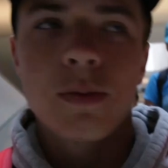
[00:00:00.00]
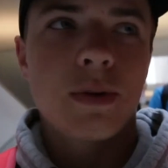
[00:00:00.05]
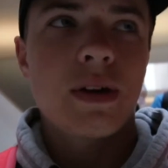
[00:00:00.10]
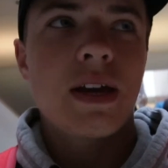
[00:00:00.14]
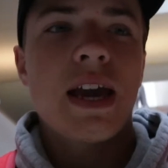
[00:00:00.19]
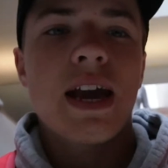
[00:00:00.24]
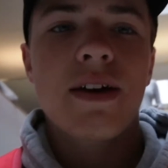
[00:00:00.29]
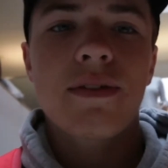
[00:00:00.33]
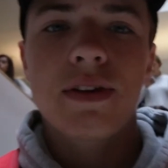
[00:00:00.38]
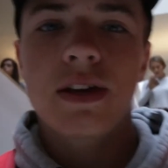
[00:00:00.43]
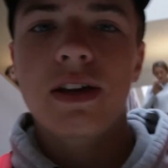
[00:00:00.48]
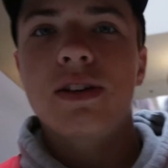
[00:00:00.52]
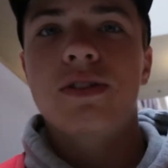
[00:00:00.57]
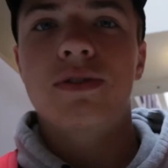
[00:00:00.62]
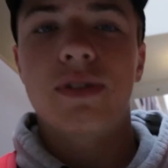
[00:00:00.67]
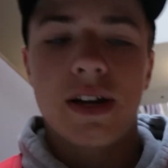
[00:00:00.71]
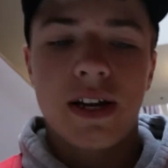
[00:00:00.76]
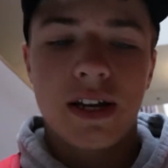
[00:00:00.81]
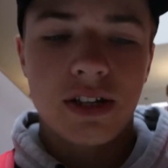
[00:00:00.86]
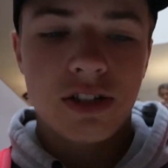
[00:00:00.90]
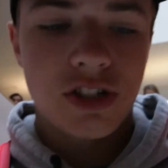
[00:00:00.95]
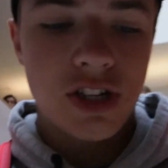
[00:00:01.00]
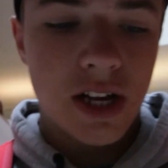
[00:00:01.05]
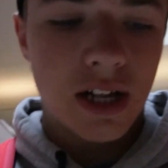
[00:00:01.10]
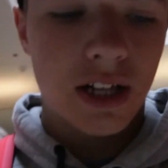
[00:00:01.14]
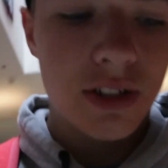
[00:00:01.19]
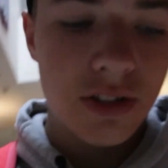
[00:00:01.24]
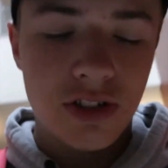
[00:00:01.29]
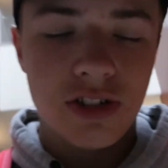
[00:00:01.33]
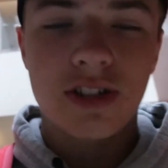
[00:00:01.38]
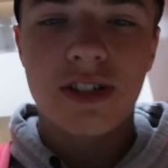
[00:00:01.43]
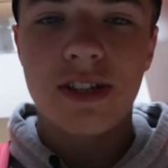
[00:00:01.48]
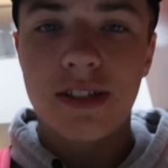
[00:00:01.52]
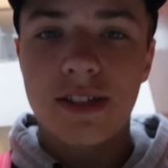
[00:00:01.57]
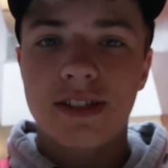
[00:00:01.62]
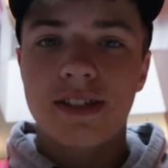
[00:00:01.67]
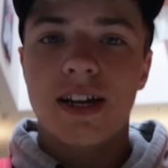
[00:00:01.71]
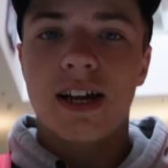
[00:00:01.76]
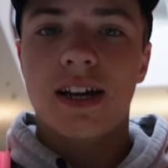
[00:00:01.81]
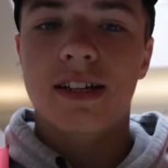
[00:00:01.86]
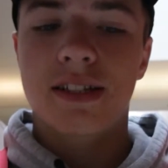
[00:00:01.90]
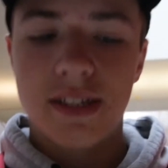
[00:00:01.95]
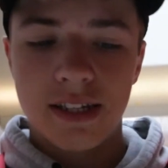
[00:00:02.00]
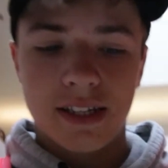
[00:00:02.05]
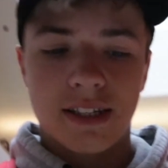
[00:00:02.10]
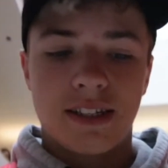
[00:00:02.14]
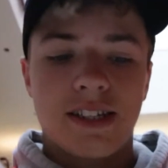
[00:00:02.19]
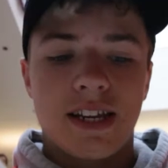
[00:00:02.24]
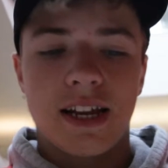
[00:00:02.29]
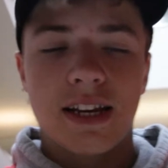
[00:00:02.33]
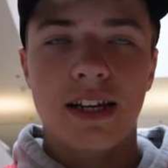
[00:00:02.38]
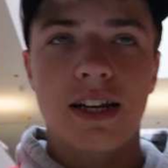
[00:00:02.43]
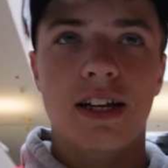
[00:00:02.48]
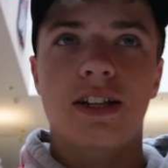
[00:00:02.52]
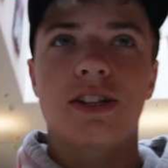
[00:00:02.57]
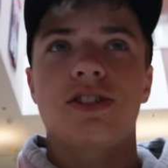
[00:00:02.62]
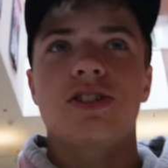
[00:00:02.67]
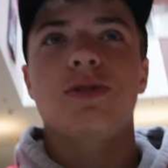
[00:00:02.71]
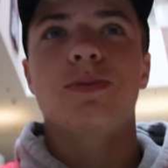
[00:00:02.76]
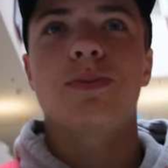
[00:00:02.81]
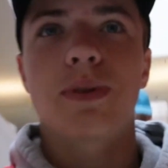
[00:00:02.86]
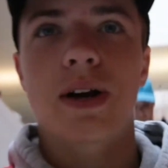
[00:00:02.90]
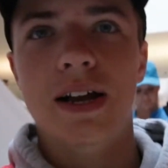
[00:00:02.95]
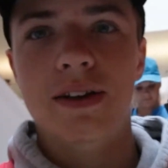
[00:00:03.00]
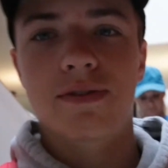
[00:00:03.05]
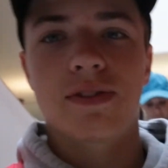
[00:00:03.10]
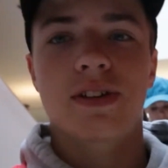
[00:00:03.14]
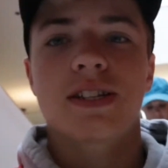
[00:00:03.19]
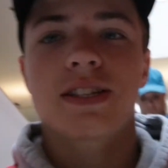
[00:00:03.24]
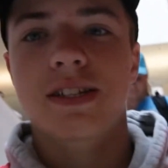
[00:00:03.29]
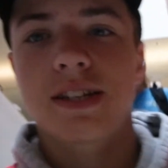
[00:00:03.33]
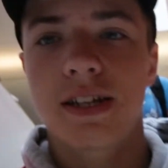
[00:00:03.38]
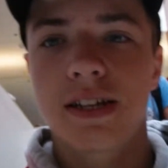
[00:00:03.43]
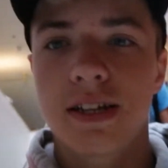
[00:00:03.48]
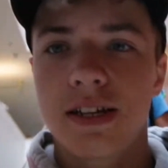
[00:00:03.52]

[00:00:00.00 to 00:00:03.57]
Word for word: We have a Grand Challenges in Science and Technology breakfast.